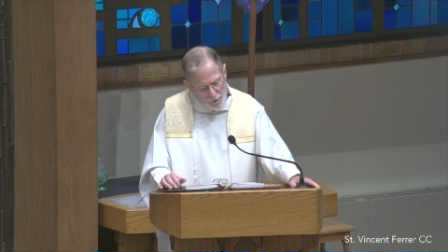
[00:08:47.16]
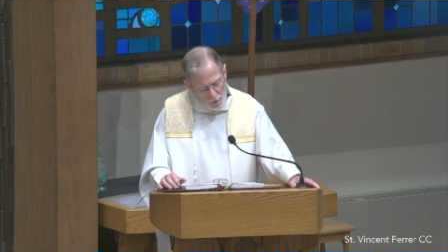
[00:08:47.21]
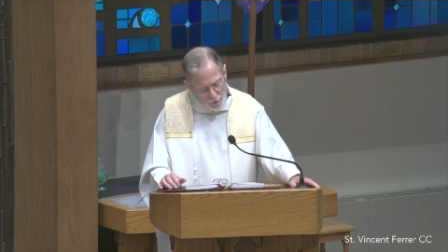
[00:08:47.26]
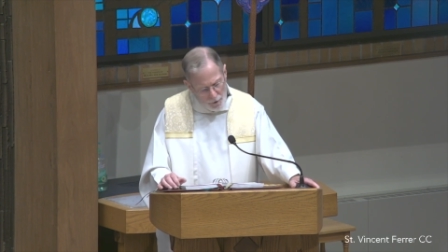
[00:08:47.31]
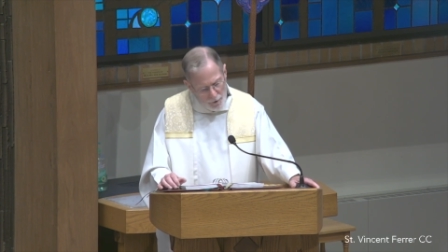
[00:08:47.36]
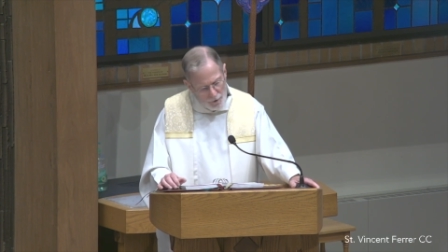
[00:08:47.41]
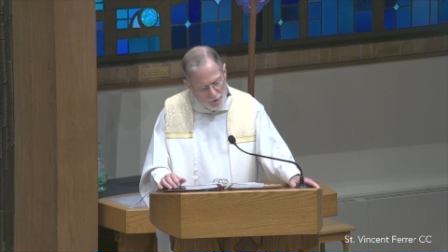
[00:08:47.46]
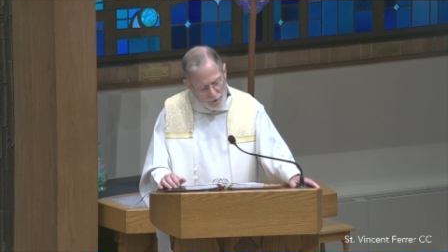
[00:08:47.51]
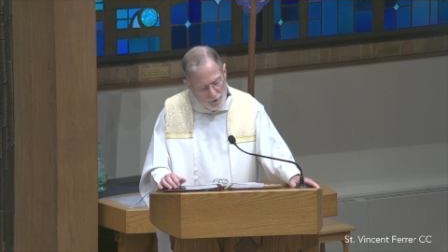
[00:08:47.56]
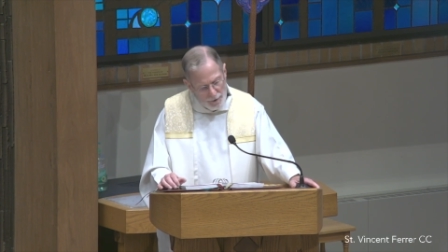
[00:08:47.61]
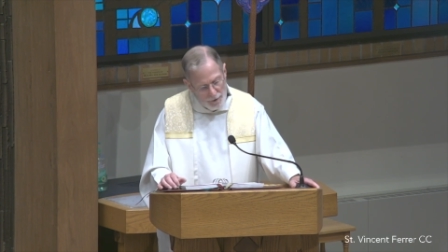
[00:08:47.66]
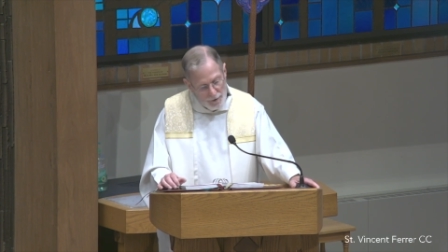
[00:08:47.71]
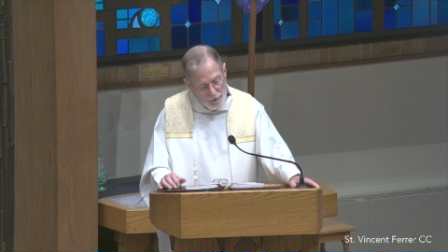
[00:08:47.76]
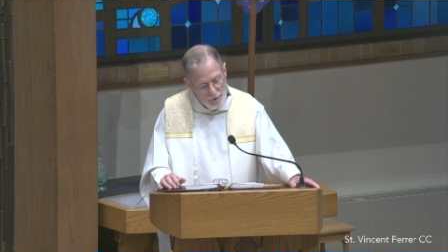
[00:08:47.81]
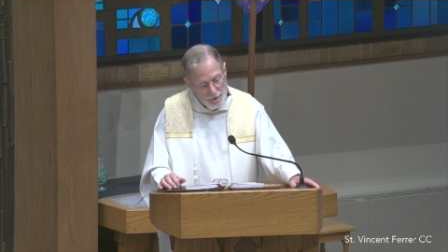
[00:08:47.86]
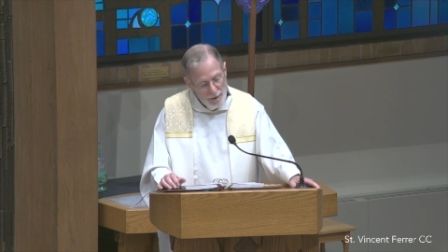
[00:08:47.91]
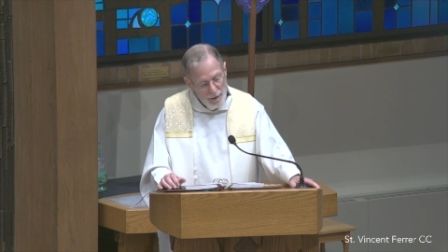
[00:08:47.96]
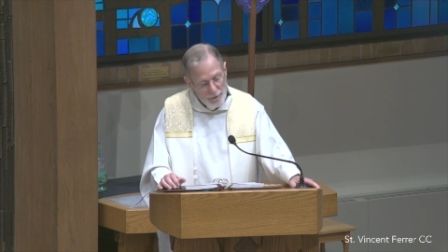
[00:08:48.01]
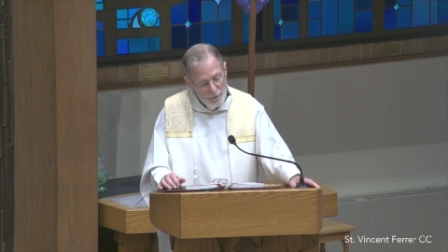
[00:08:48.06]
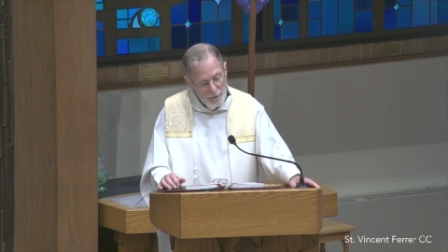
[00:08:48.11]
discouraging
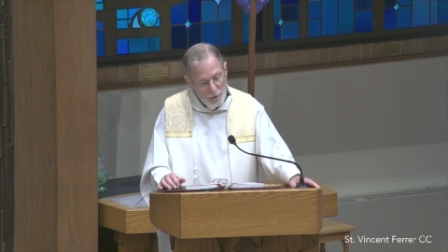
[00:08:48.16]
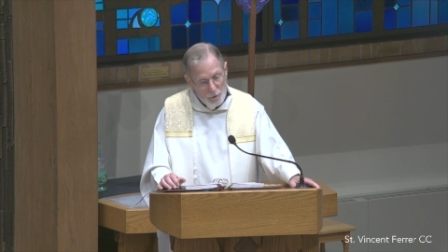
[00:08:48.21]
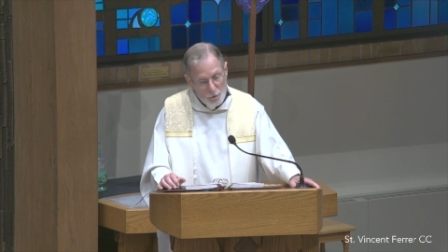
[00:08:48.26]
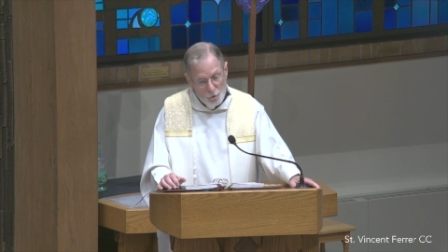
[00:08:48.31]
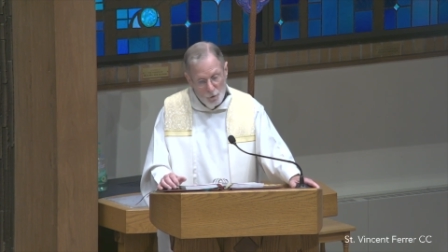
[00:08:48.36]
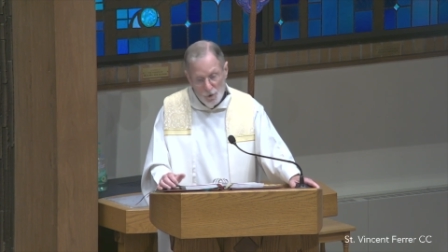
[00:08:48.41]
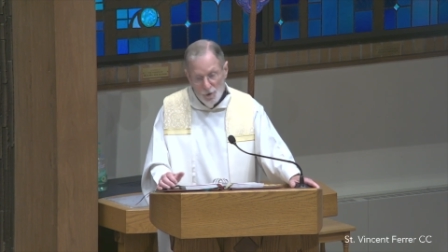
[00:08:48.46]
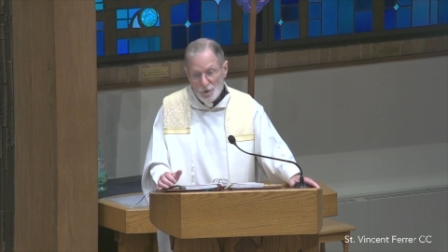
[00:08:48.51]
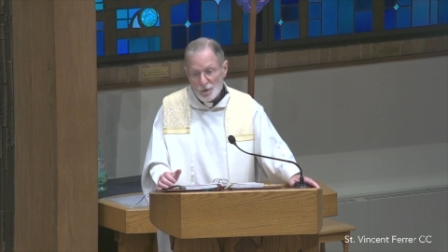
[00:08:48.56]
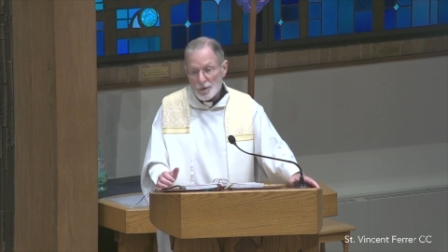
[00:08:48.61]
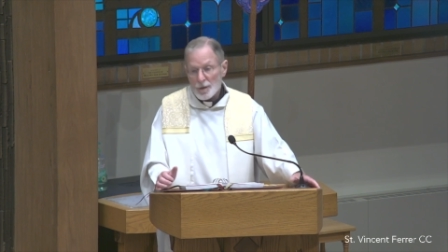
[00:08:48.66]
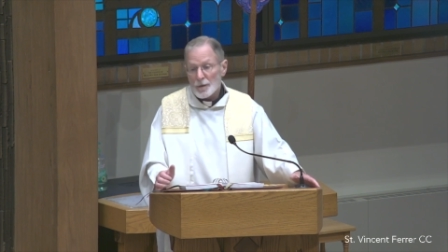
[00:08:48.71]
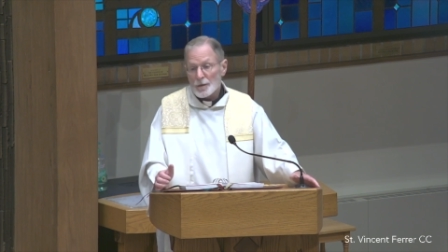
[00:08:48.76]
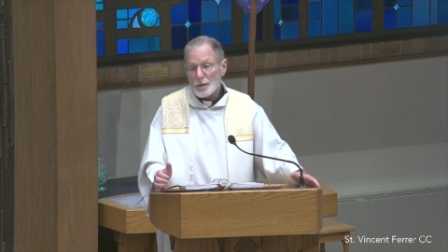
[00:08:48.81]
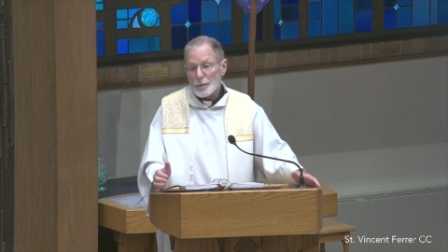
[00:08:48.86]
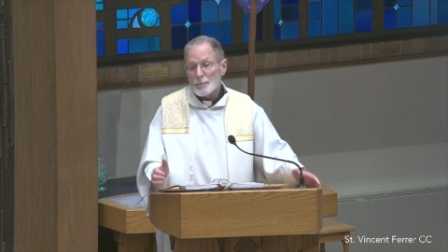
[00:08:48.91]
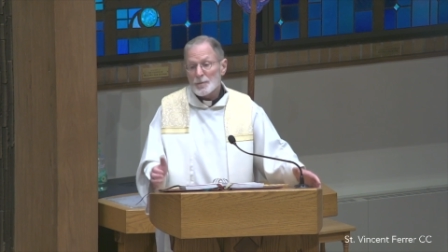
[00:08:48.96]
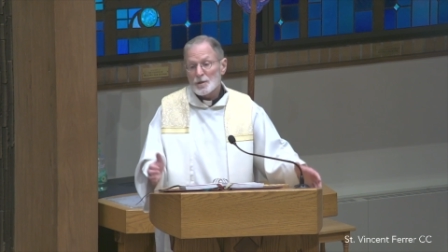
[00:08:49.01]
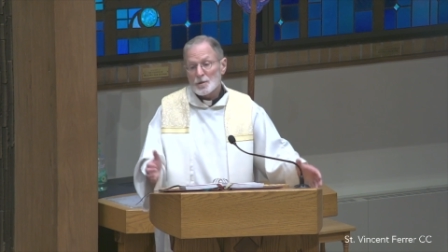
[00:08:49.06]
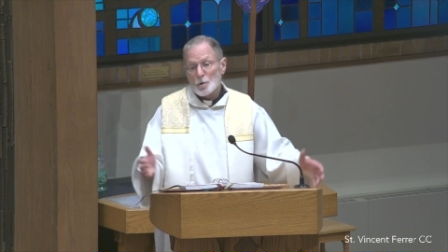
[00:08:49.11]
to say that
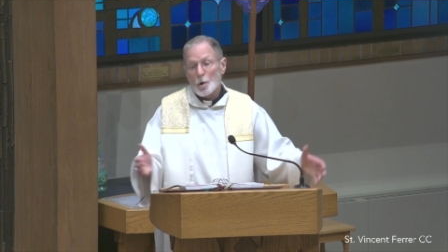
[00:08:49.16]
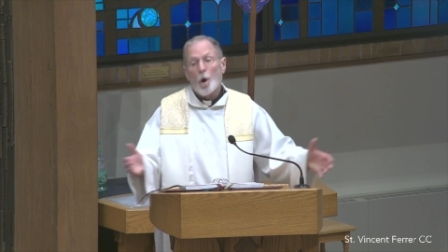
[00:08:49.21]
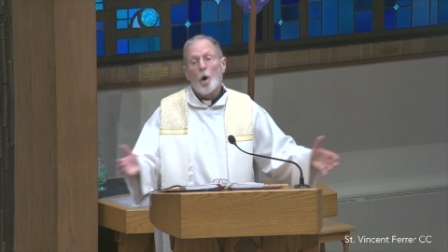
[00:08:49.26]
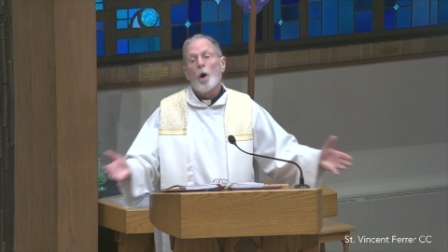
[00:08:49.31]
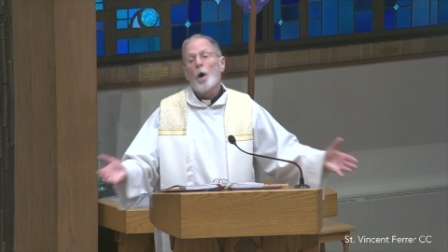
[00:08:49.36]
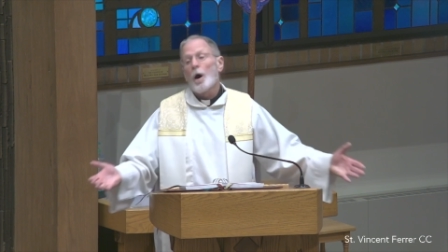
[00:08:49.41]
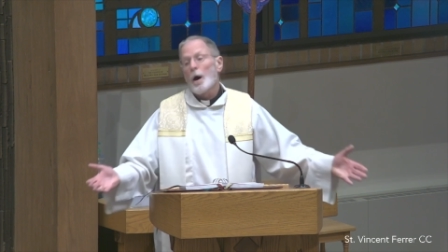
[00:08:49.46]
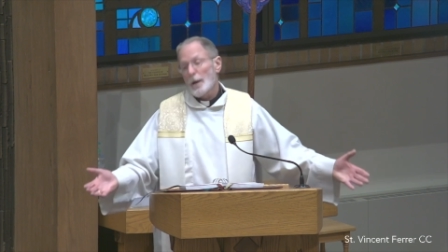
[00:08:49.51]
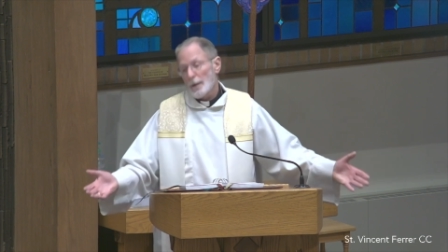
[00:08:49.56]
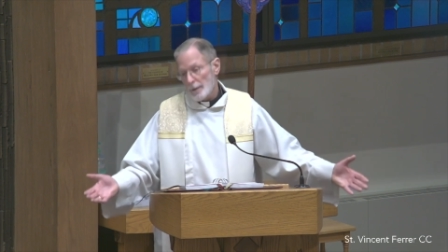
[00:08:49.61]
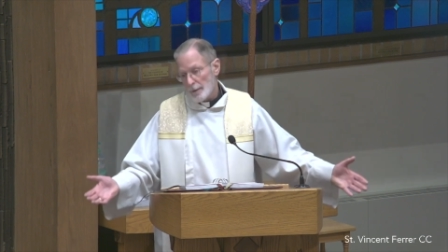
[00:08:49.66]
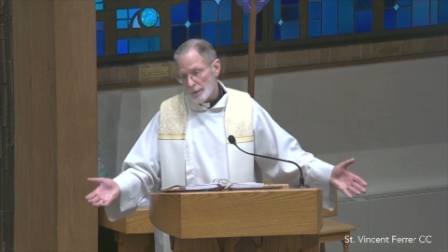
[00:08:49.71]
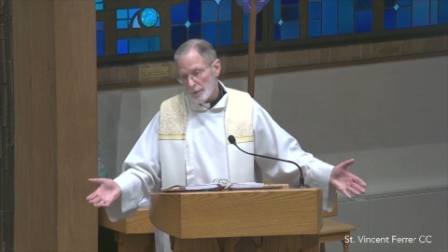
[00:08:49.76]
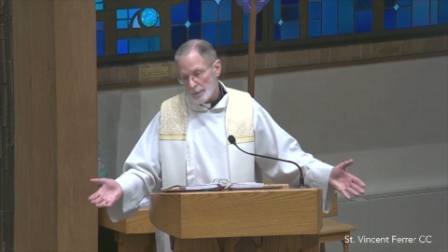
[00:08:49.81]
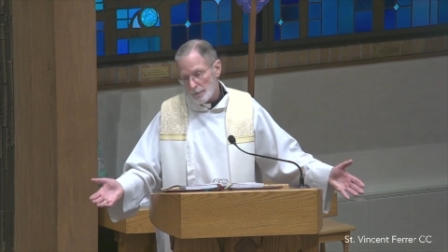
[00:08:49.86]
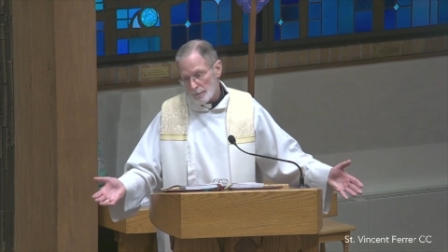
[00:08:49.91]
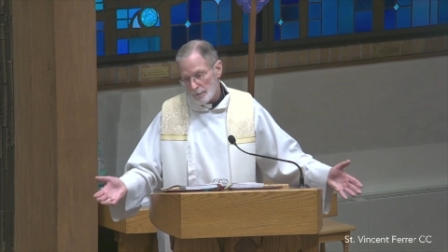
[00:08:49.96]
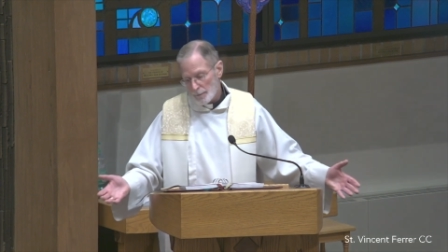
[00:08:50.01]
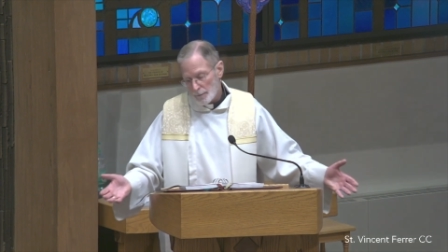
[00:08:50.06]
Christendom is gone.